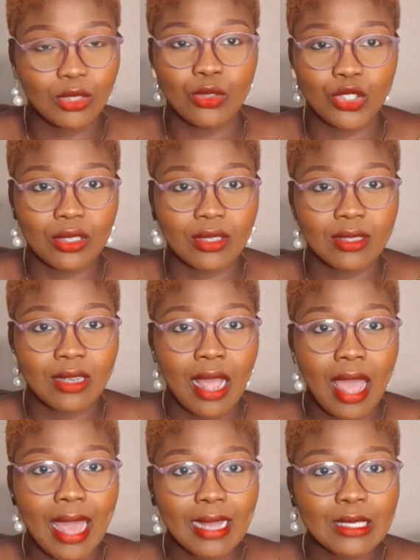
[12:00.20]
just
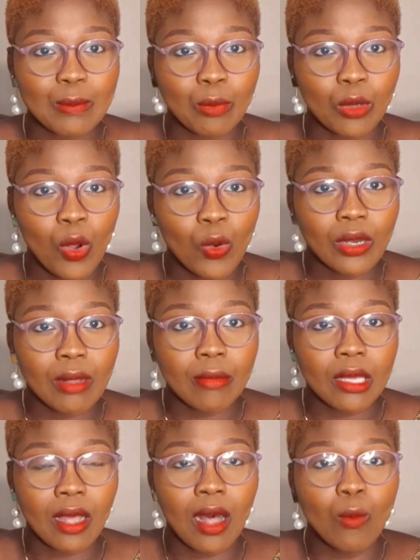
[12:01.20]
explode and
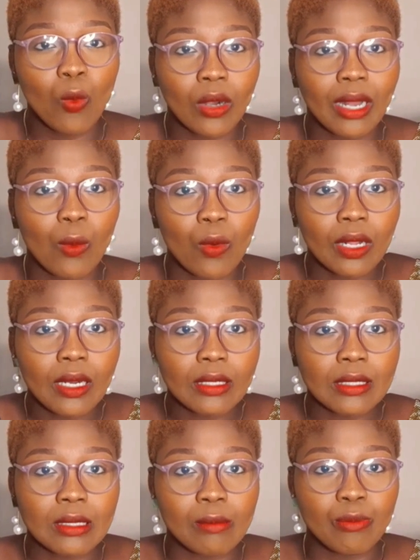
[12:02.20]
become what I wanted
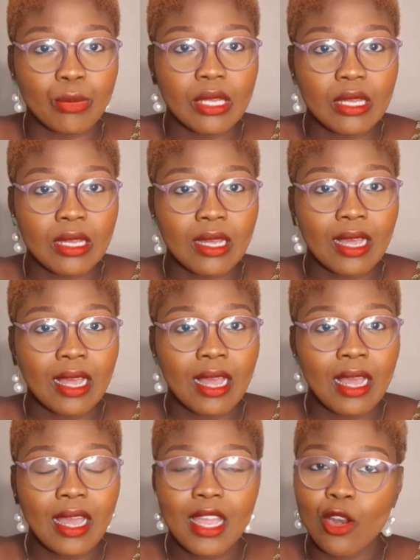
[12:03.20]
it to be,
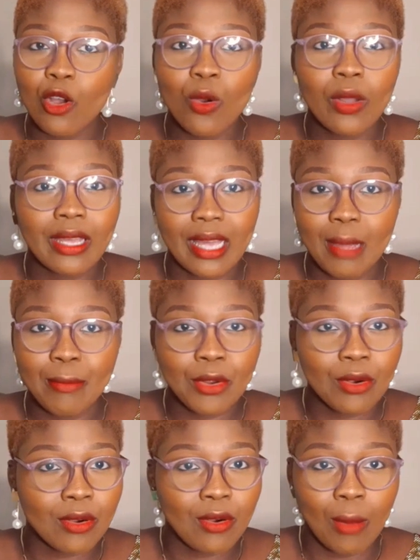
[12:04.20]
it all came
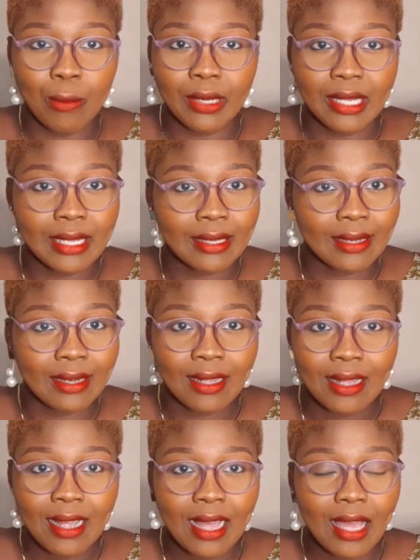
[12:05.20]
crumbling.
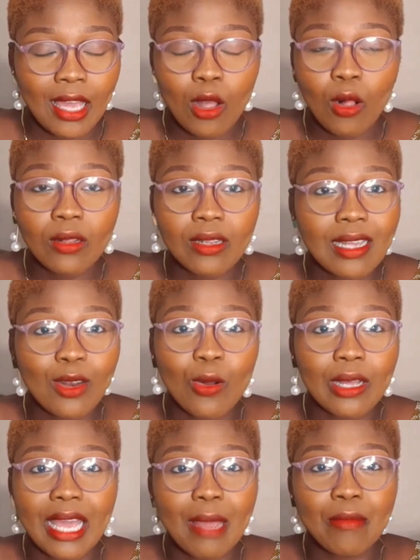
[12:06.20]
It all
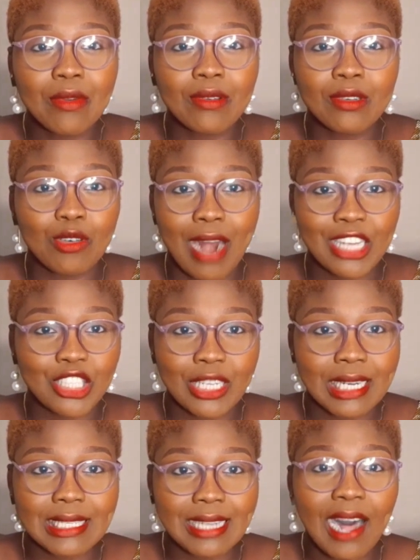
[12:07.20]
came
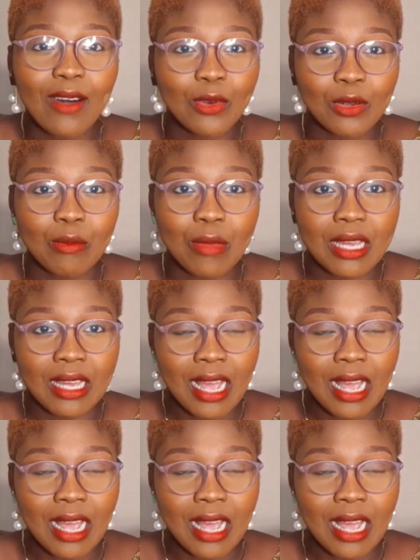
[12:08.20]
crashing down on me.